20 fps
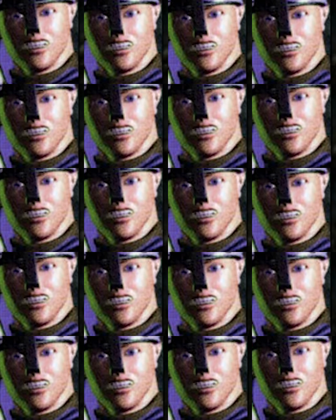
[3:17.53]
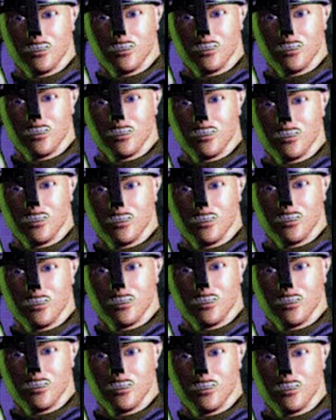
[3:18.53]

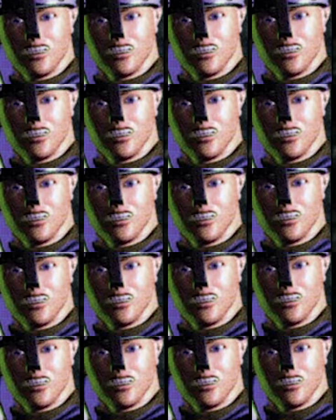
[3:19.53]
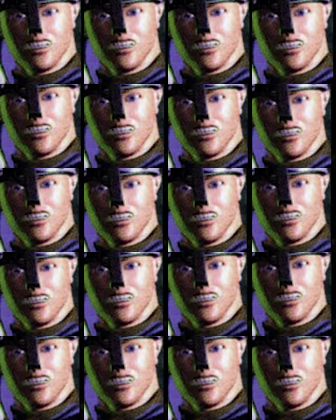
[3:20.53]

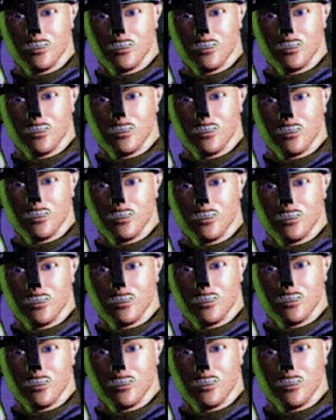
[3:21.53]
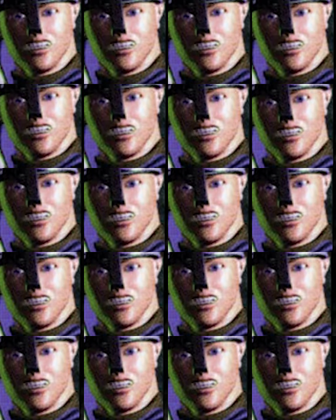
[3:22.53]
No one is speaking in this clip.